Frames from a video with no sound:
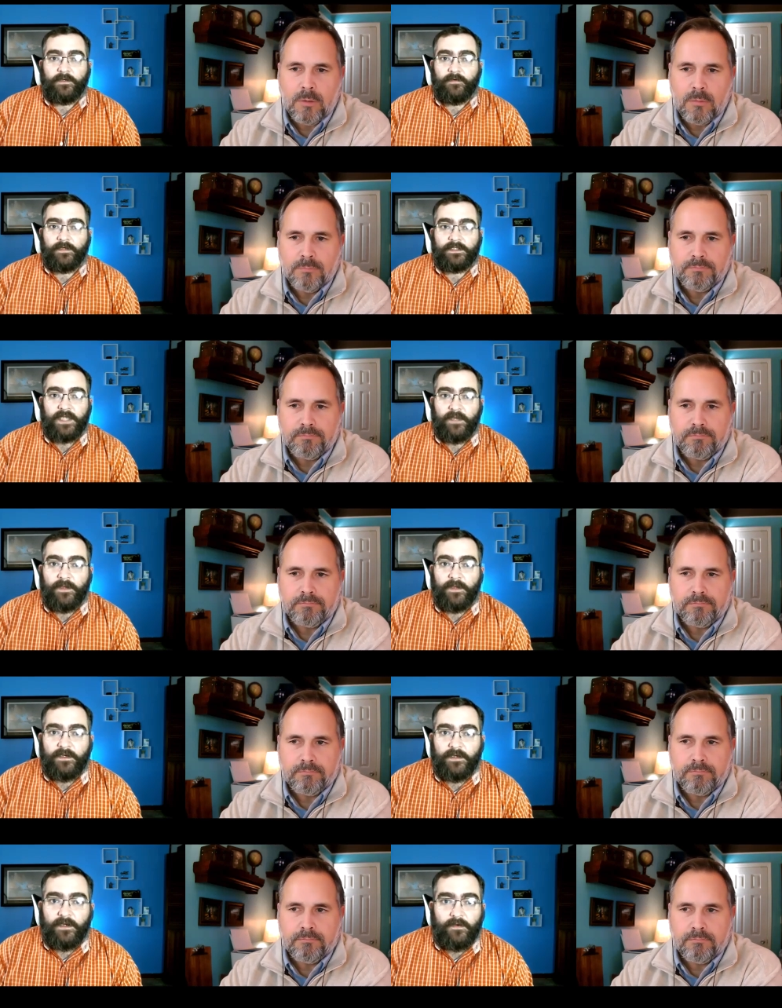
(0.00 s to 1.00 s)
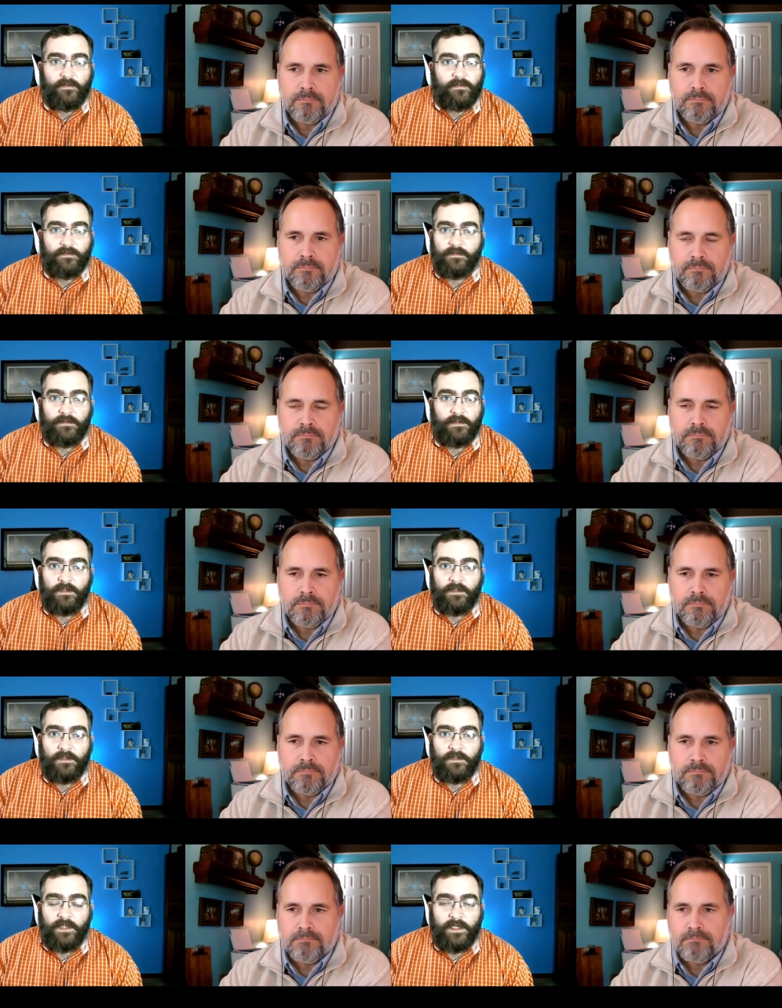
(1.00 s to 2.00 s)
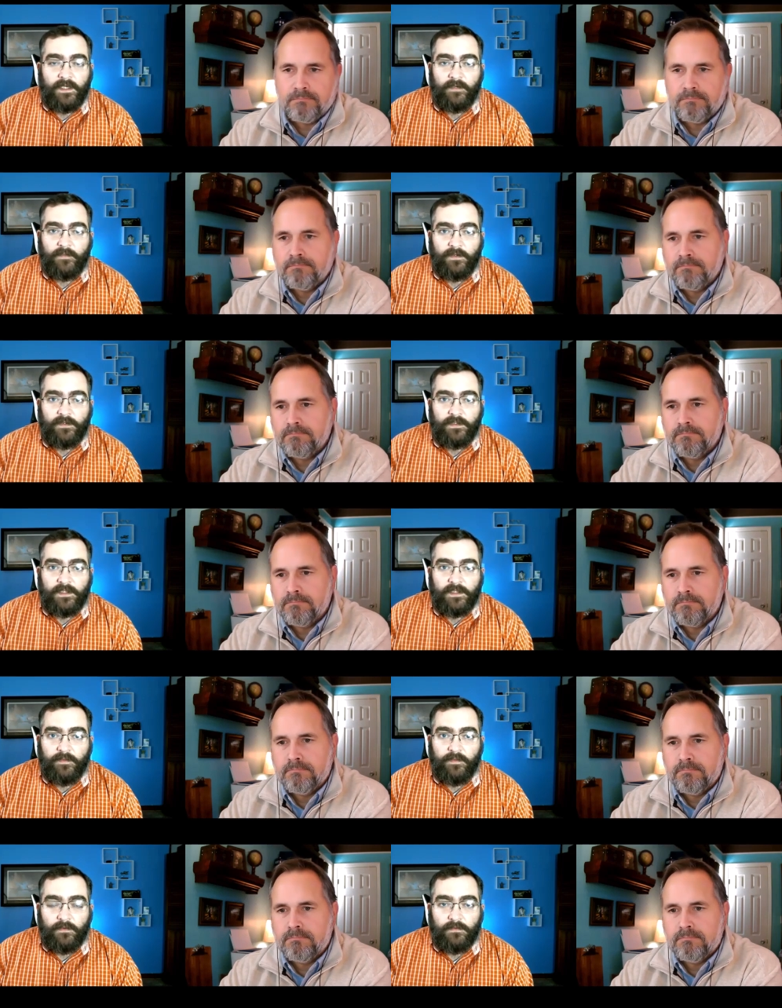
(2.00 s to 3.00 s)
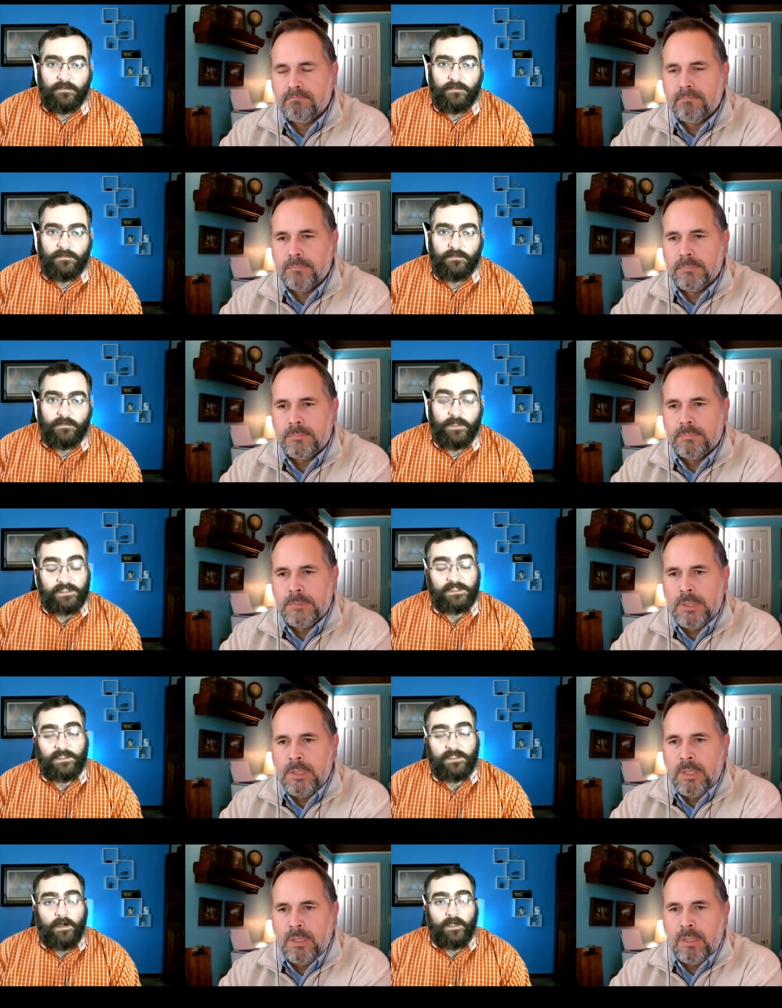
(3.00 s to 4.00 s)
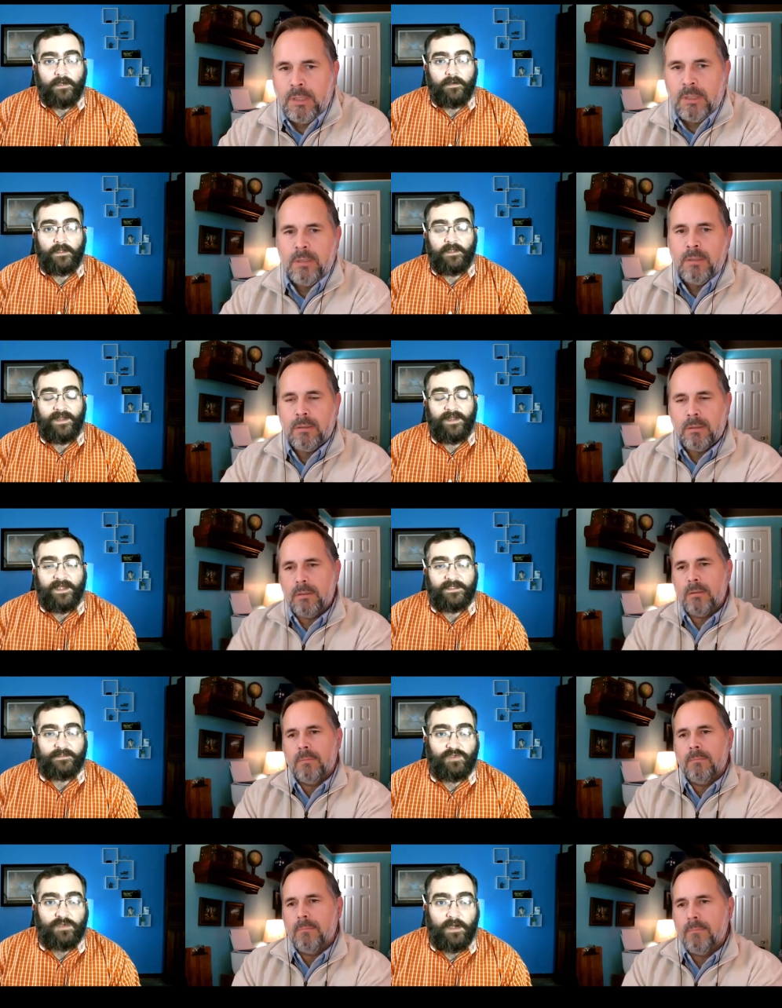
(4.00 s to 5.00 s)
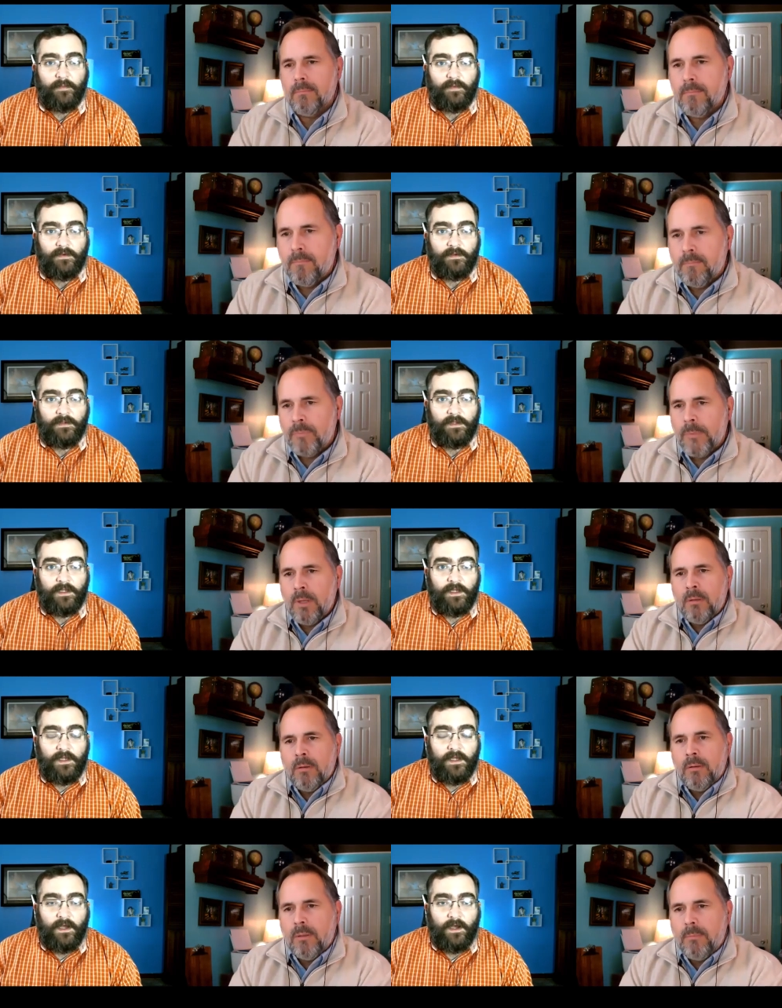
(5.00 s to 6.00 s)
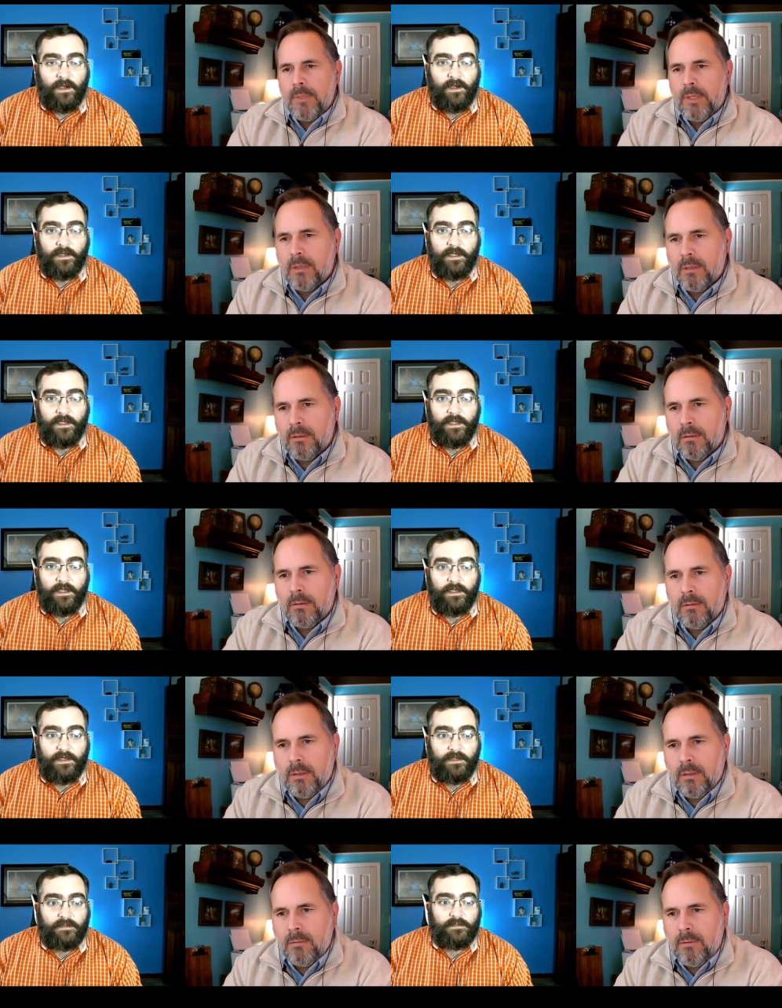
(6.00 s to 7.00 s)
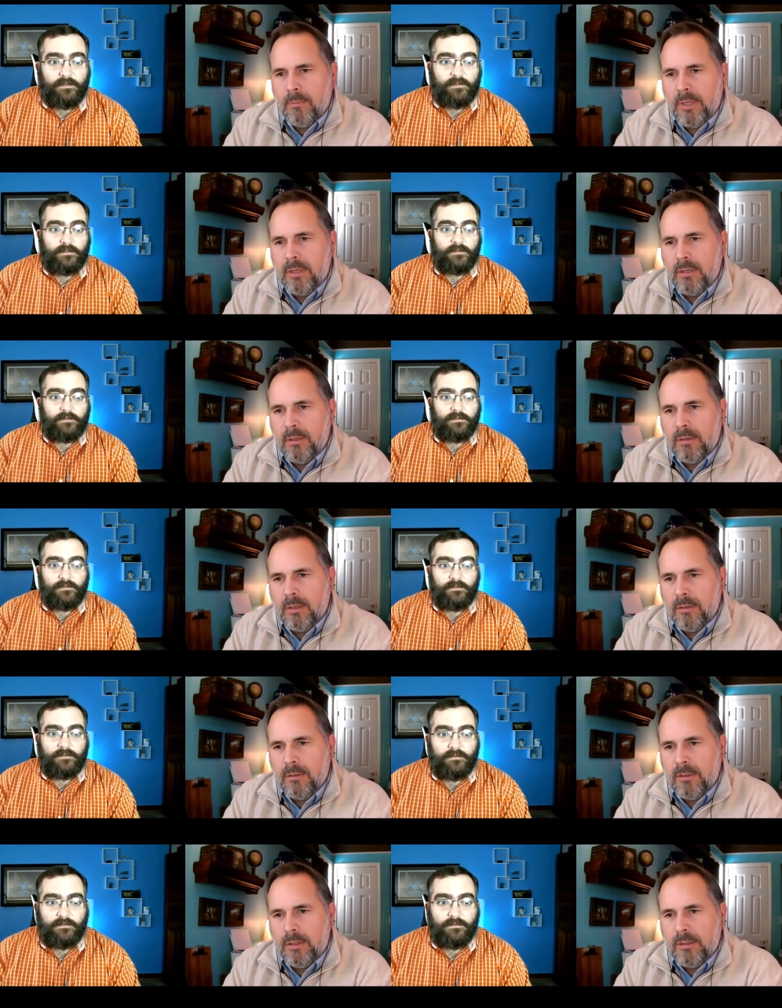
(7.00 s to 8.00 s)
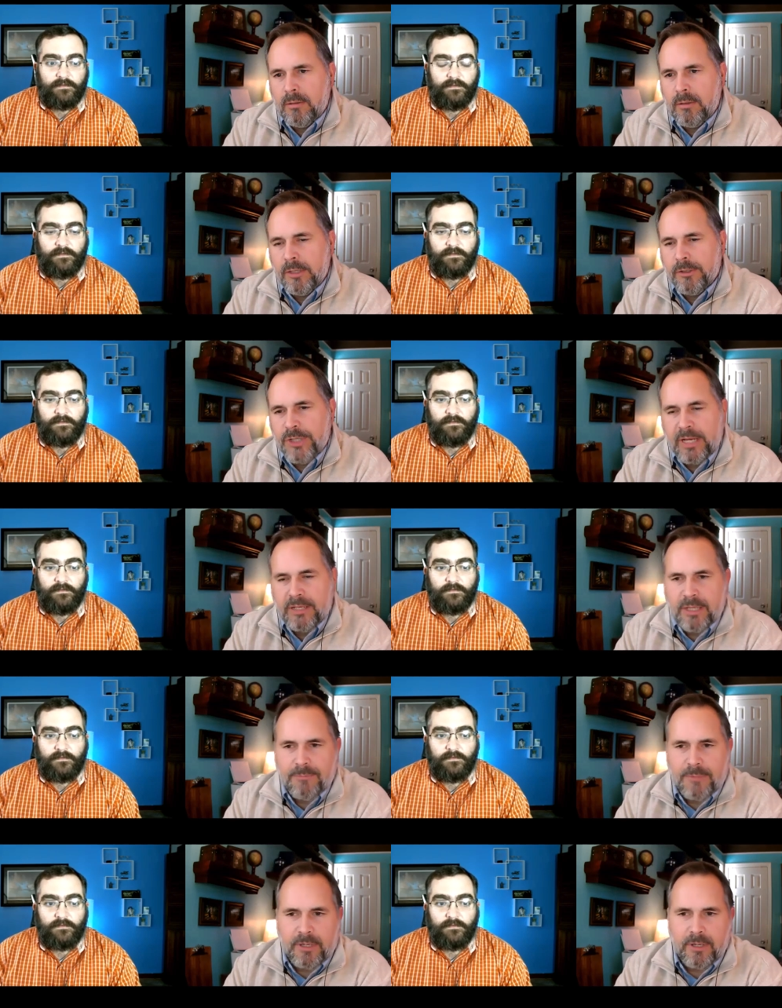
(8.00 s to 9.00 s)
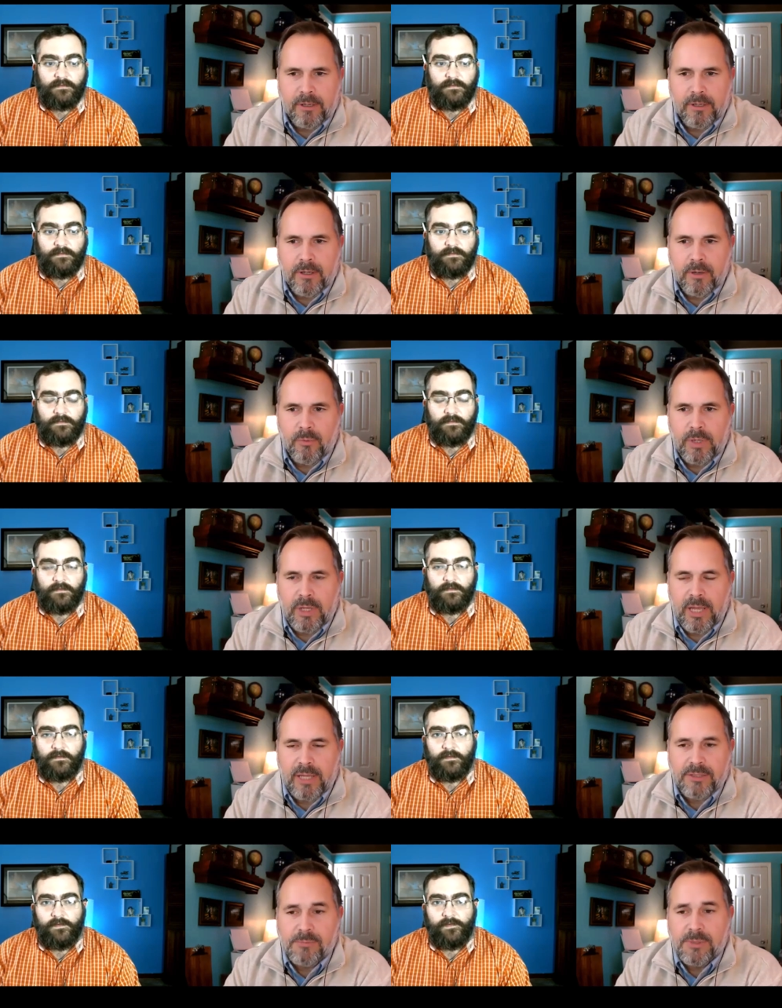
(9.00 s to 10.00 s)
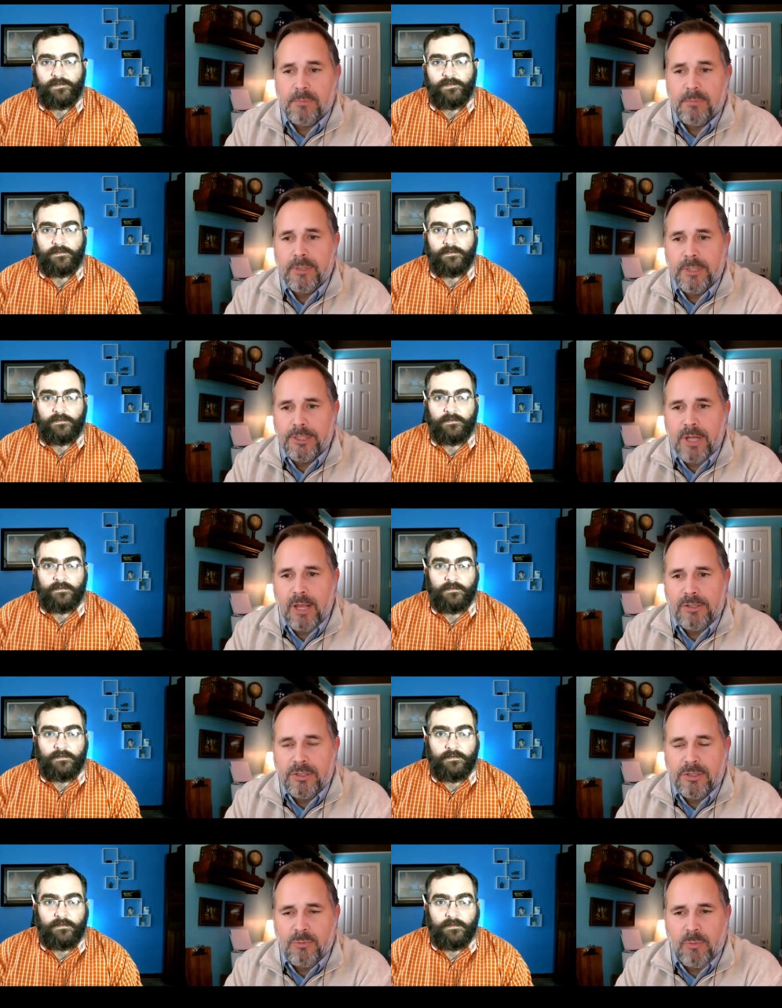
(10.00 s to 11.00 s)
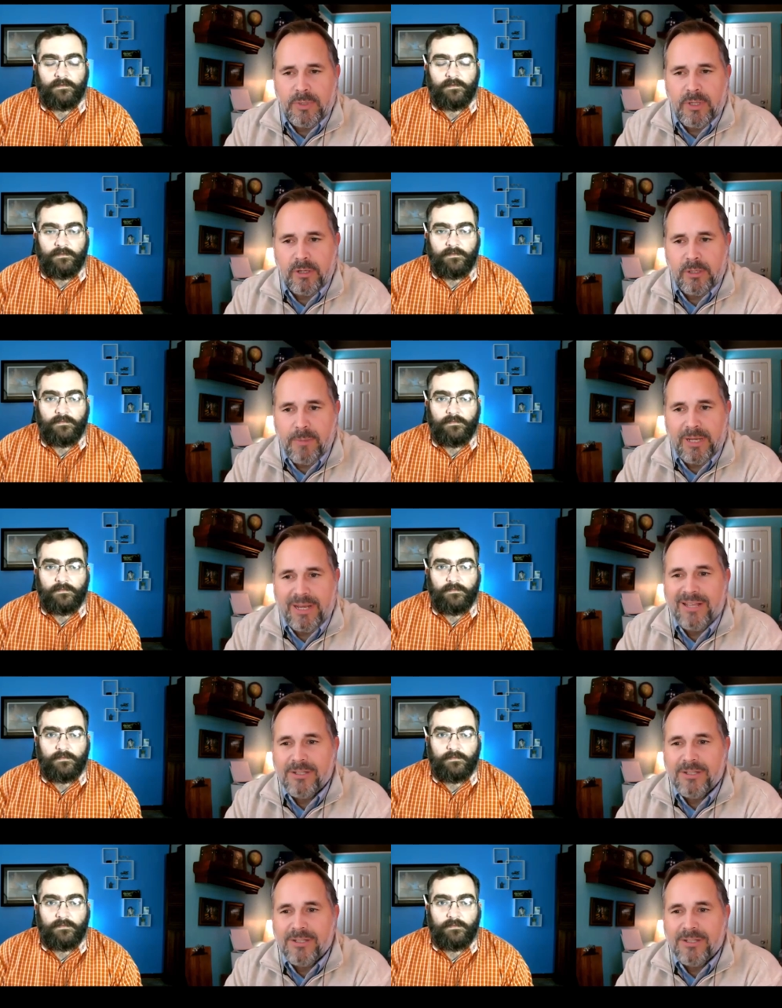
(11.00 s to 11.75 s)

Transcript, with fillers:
Speaker 1: what did mm. Chris say a minute ago? They didn't build the temple. They started, and then yeah. they had some trouble.
Speaker 2: Let me uh, uh, let me uh, interject something here. You know, we had some similar discussions when we talked about